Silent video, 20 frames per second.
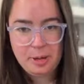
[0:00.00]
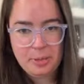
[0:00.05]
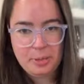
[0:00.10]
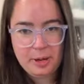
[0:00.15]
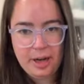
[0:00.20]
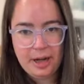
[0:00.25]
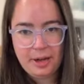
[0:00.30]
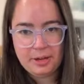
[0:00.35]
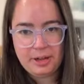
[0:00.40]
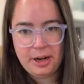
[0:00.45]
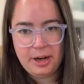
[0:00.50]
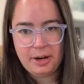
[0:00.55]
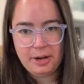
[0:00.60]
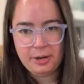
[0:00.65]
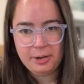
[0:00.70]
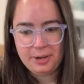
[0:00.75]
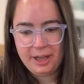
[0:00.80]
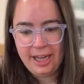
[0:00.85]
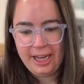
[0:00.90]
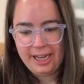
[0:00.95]
people out there
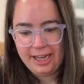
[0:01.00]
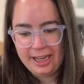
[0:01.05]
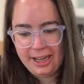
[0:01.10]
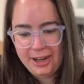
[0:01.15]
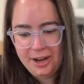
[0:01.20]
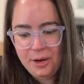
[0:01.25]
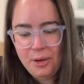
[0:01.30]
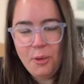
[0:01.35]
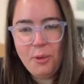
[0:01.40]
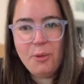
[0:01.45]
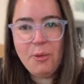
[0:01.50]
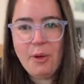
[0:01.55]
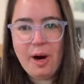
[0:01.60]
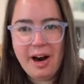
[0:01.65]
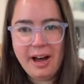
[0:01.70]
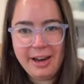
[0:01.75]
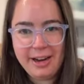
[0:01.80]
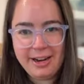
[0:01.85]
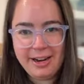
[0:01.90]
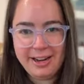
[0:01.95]
who like
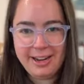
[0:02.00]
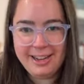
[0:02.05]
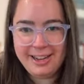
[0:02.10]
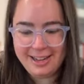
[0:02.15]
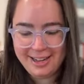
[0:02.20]
want